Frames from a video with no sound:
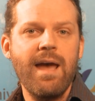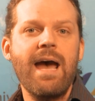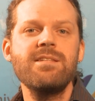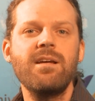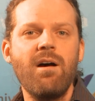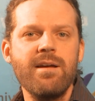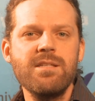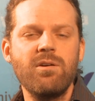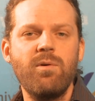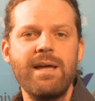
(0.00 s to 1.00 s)
As a
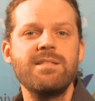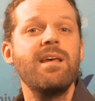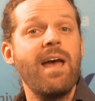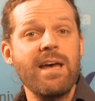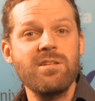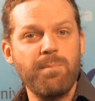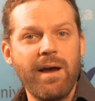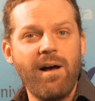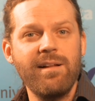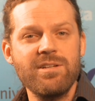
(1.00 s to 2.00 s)
consequence, as a
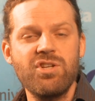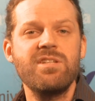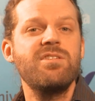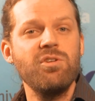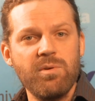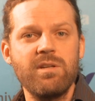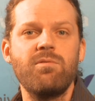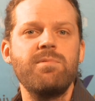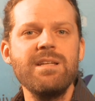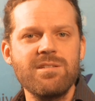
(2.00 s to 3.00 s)
biologist, you and your
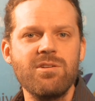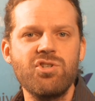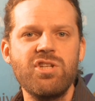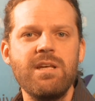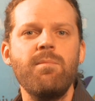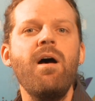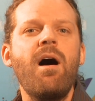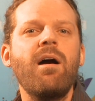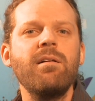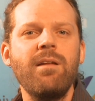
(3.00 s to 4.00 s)
research team
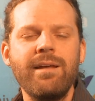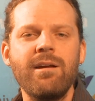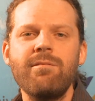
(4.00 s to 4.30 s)
are lugging